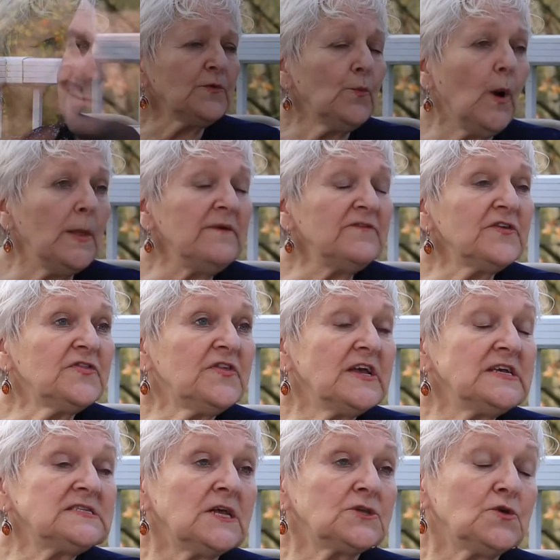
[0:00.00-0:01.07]
One of the
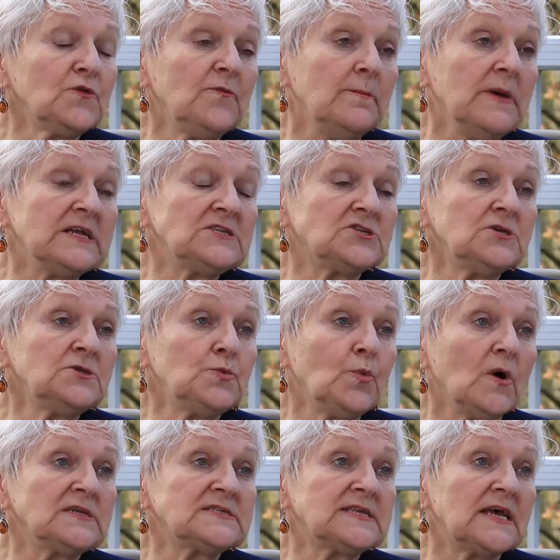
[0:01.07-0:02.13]
things that you've mentioned
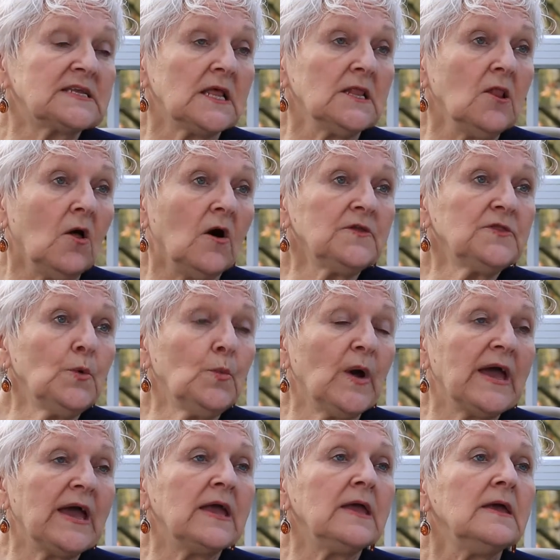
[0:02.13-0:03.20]
was that along the
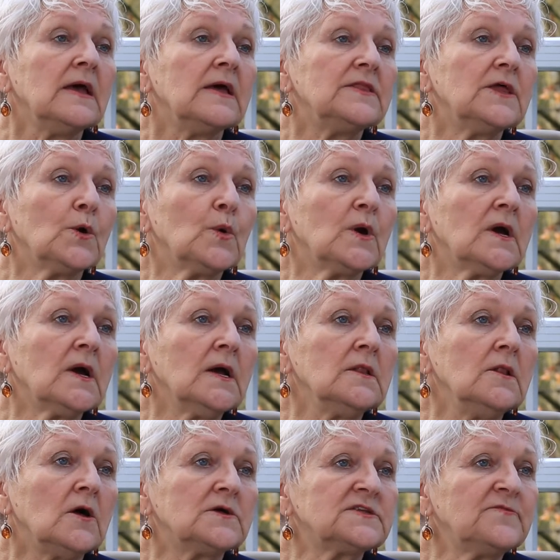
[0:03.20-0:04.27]
way, there were a
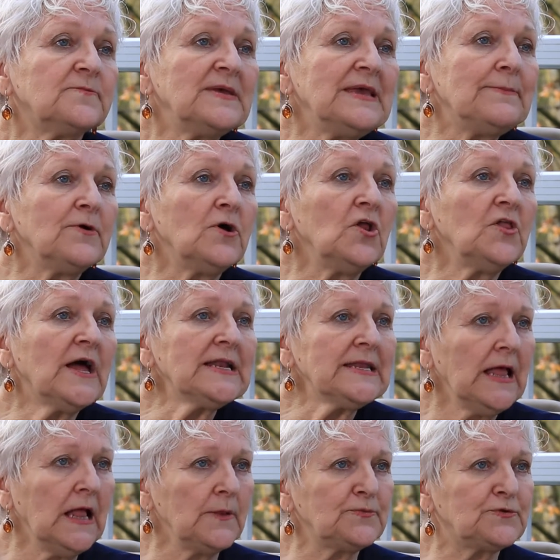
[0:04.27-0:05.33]
lot of people that
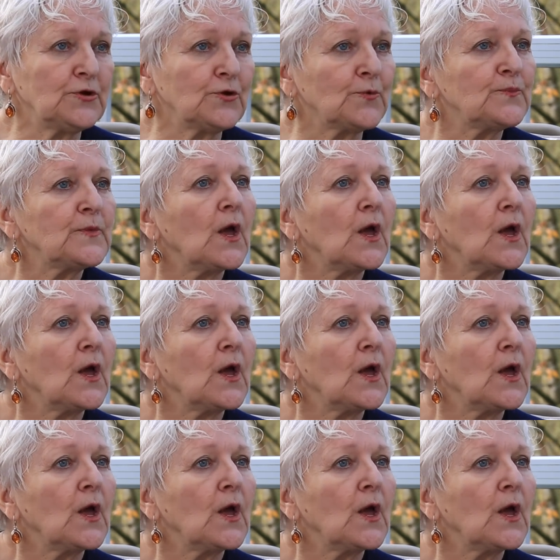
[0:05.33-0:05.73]
helped you.